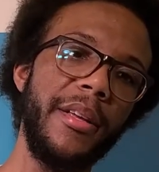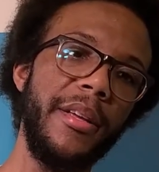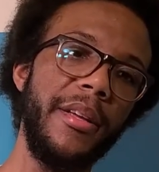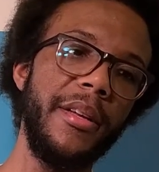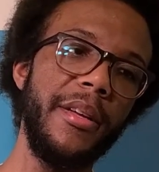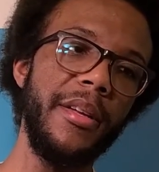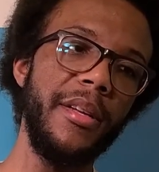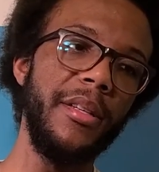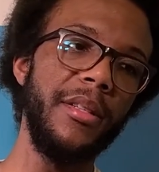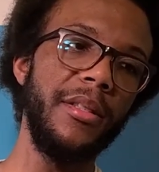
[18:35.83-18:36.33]

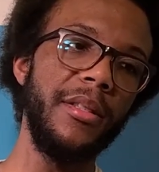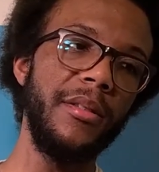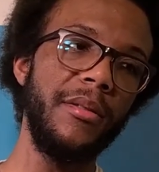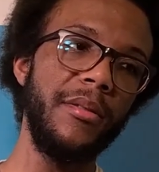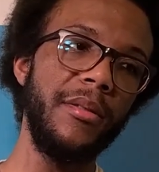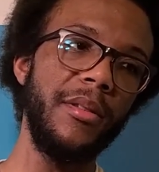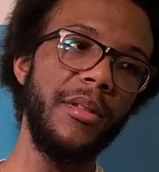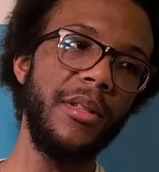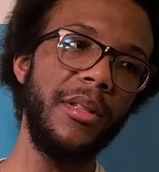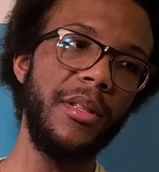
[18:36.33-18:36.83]
he
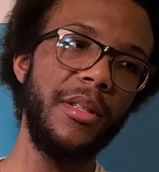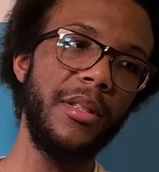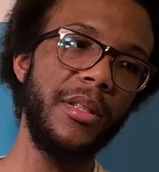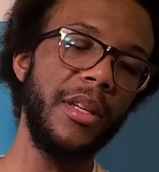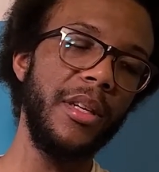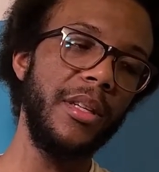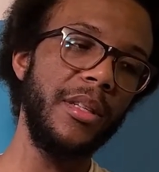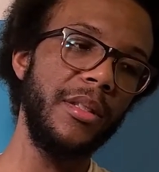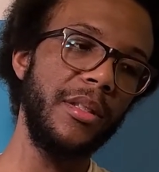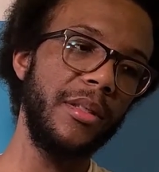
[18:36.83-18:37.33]

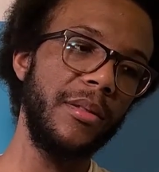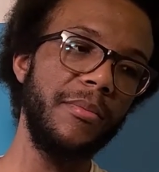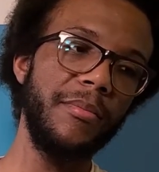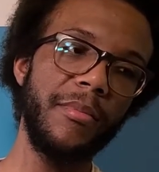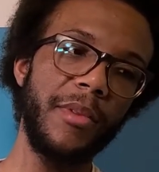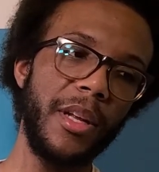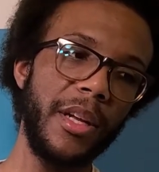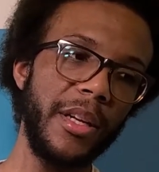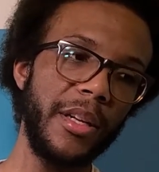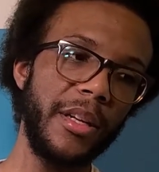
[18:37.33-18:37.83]
says,
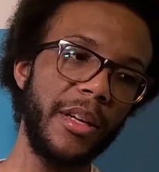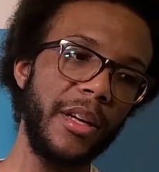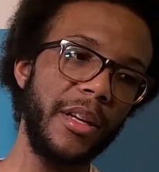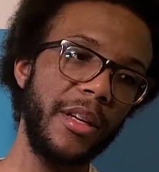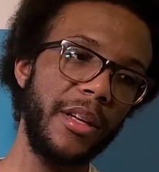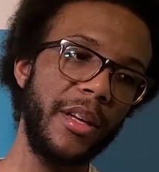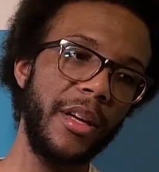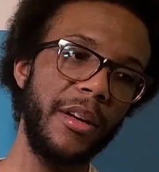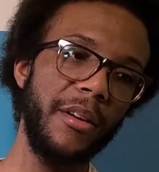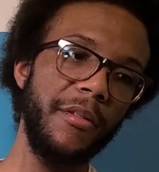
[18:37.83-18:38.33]

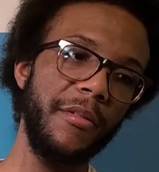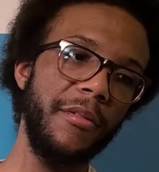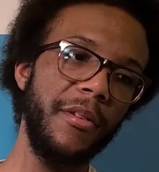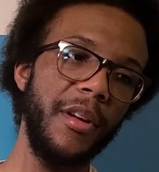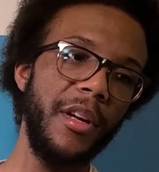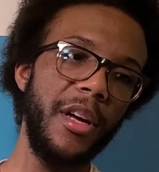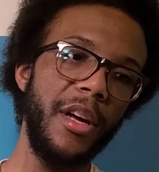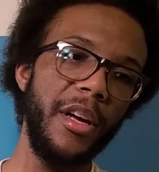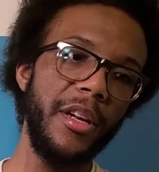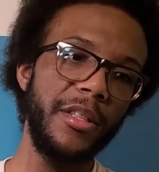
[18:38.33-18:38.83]
like, give
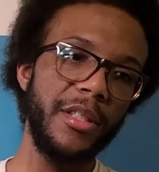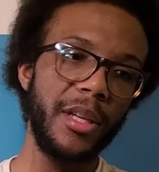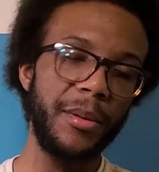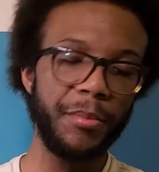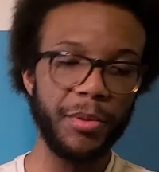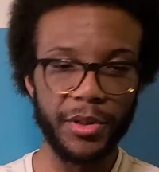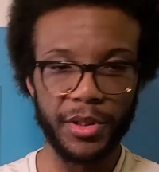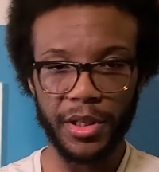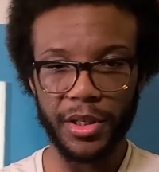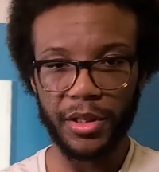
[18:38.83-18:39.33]

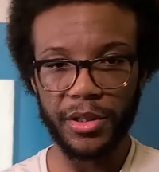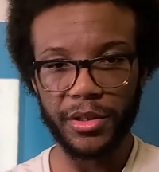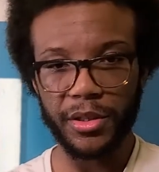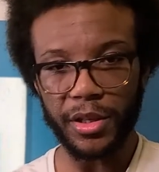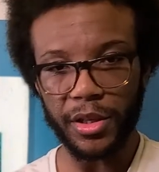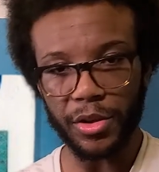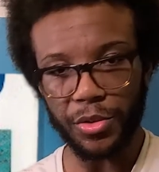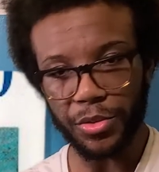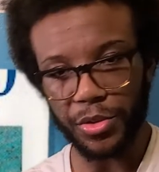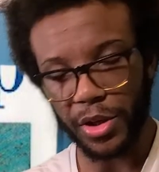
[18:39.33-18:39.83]
10%
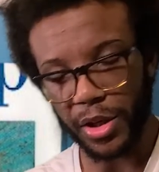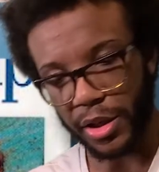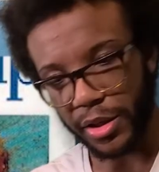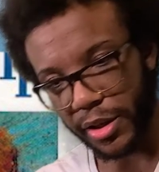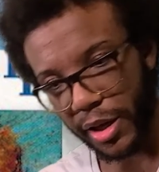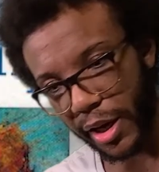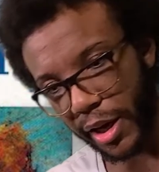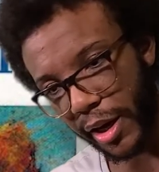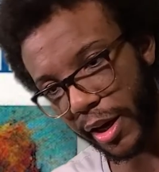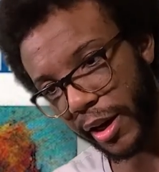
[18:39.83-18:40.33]
to Lieutenant
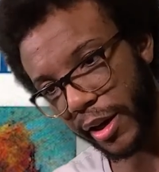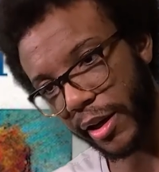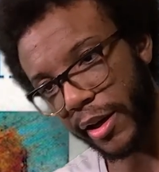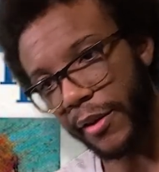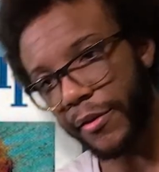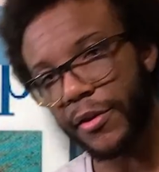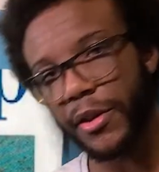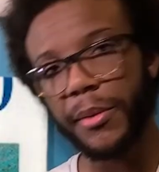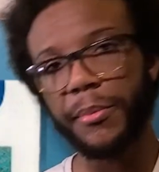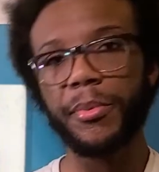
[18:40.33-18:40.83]
Dan,
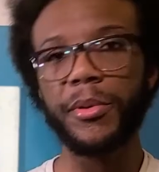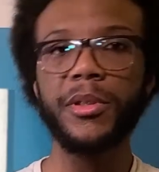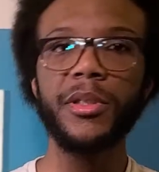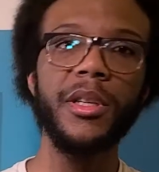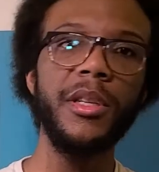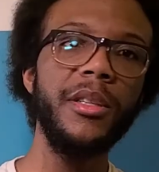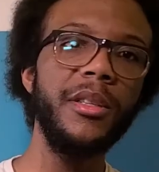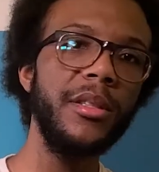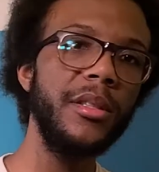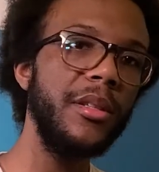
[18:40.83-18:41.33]
give
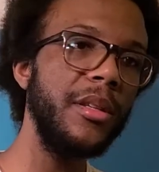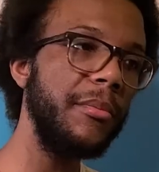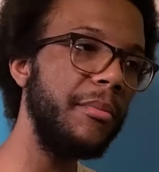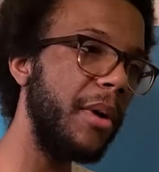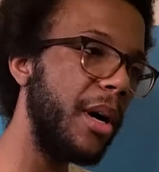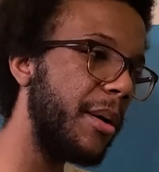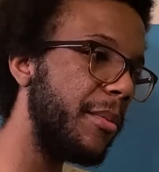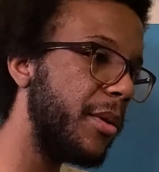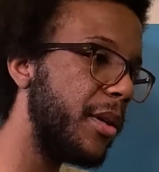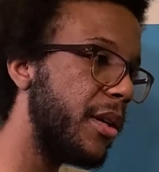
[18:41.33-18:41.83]
10% to
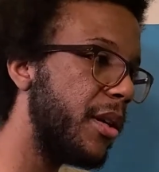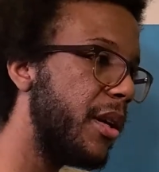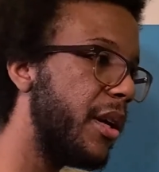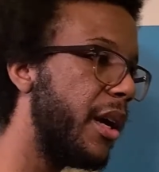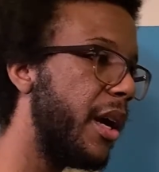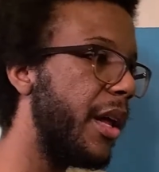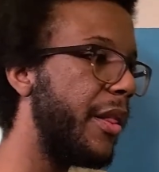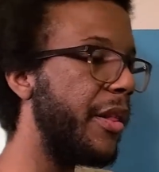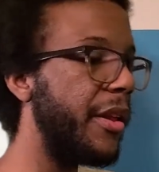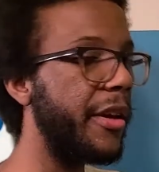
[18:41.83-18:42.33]
Mama,
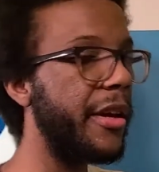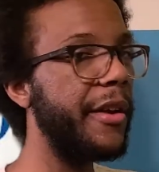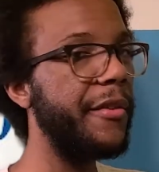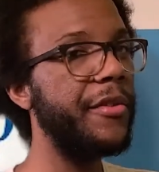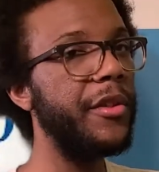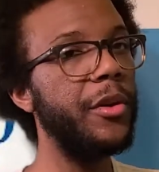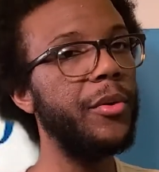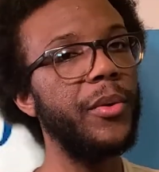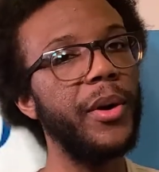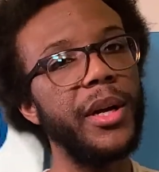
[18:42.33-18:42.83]
and then give
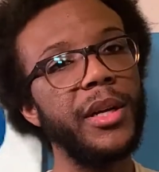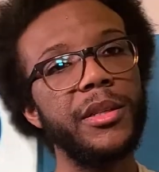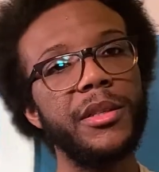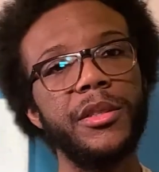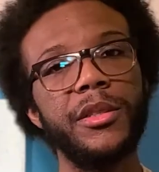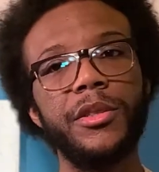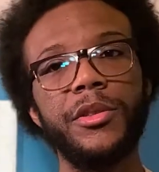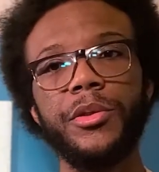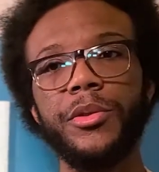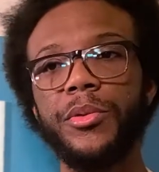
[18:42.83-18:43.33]
the
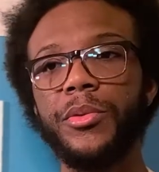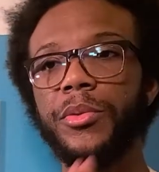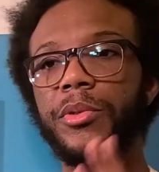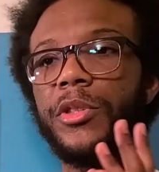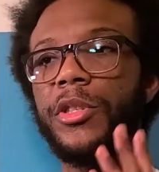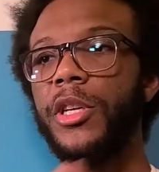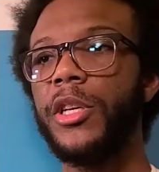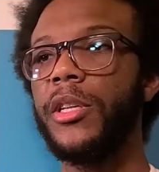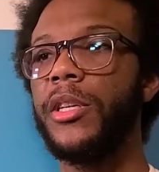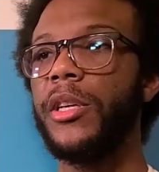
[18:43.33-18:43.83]
rest to
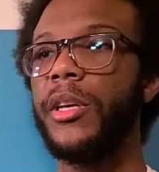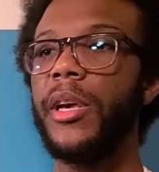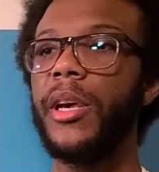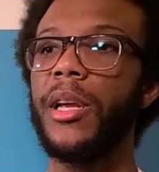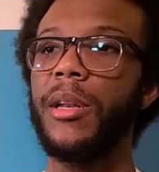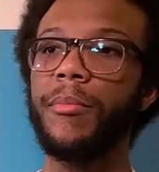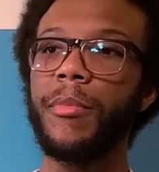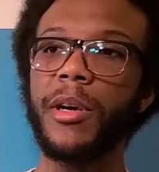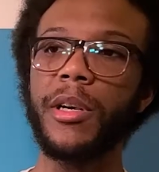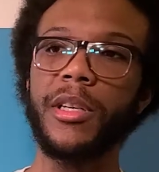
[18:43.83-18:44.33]
Jenny
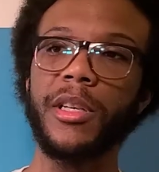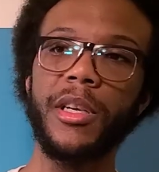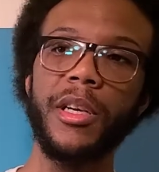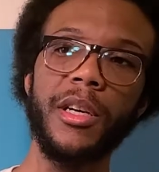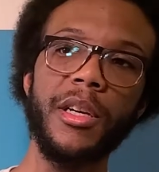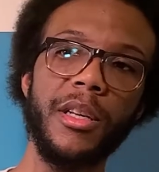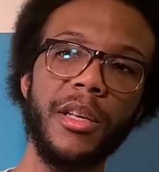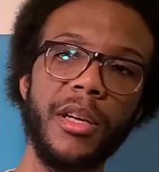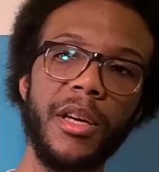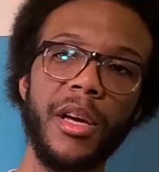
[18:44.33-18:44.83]
and my
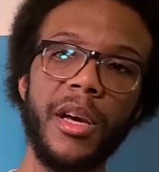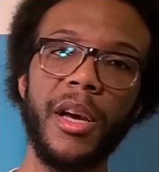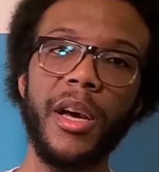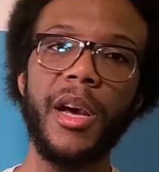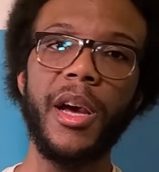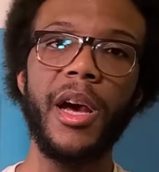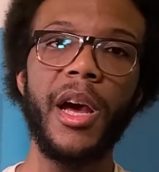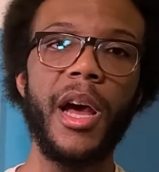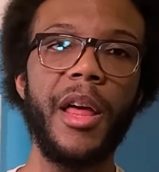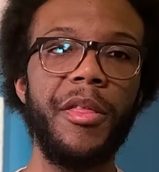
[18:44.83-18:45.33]
kid.
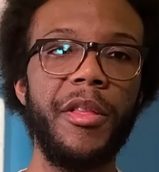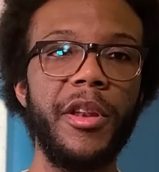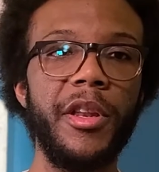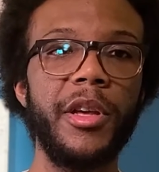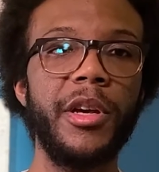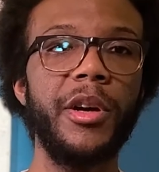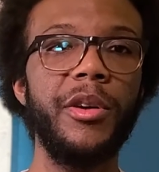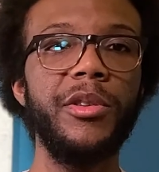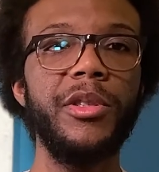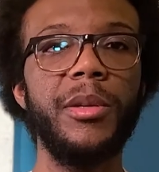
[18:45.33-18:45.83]
And then he
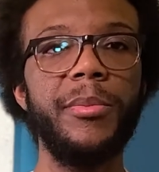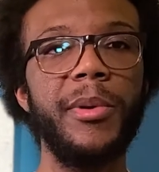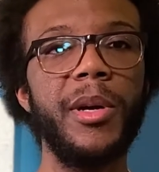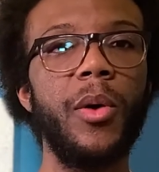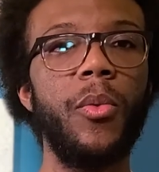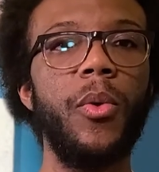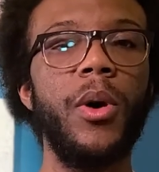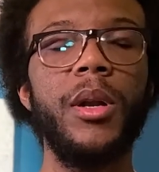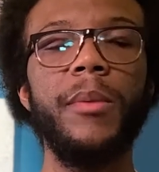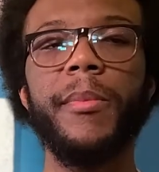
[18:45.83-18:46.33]
goes to be a
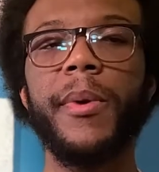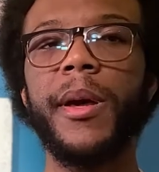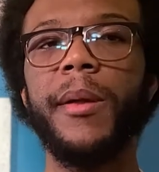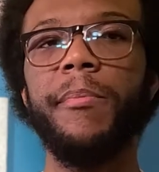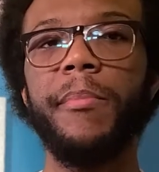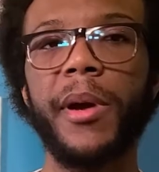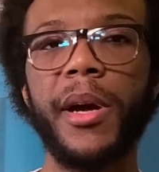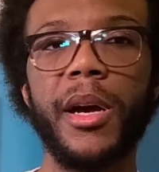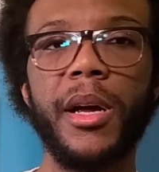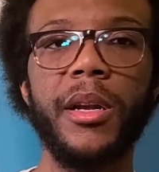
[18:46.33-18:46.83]
one-man
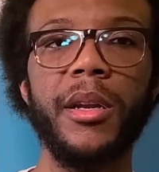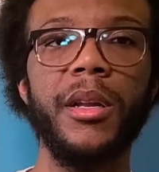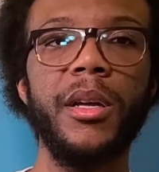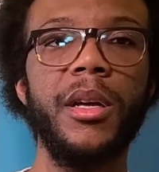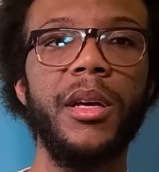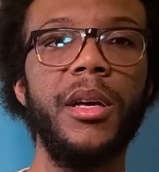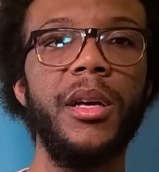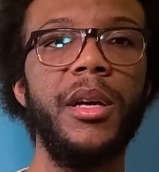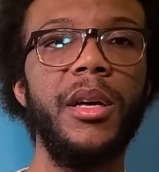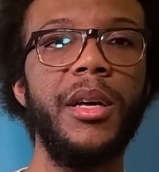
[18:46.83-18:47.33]
band
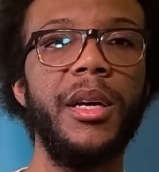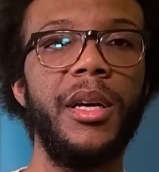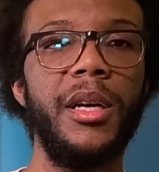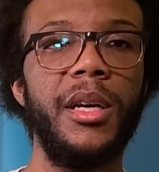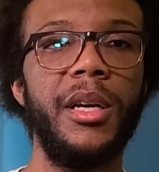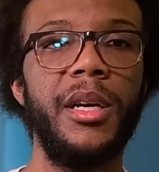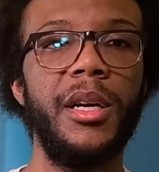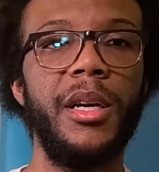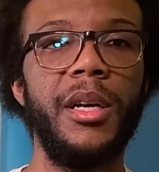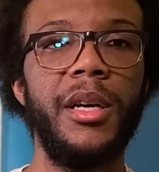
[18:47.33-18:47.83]

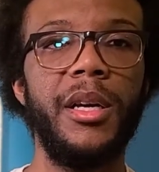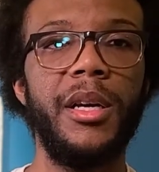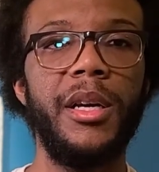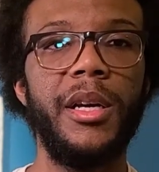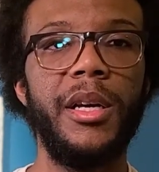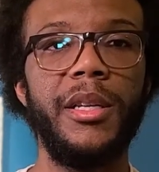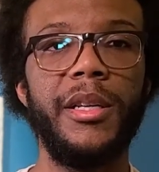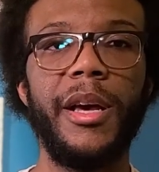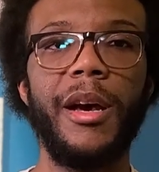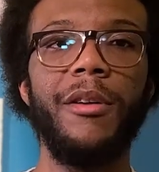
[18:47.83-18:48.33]

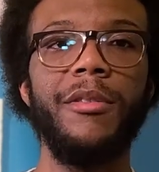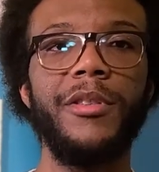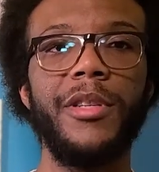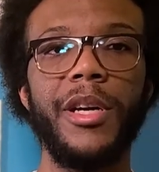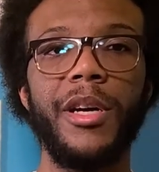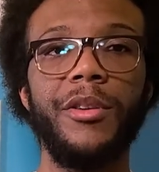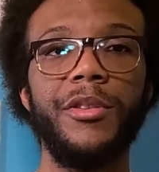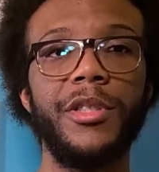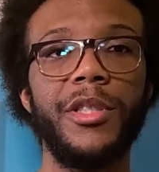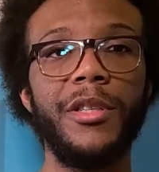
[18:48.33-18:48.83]
in
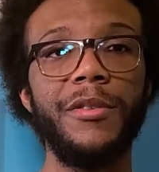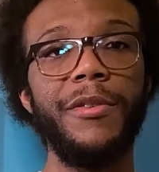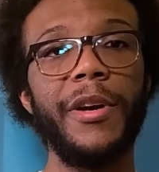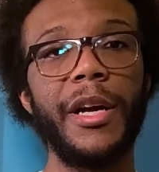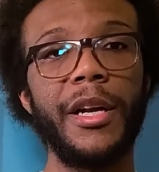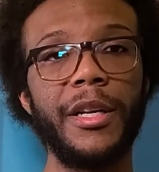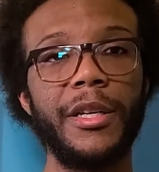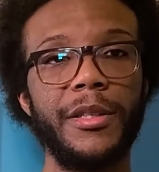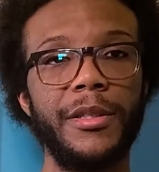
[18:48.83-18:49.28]
downtown Savannah.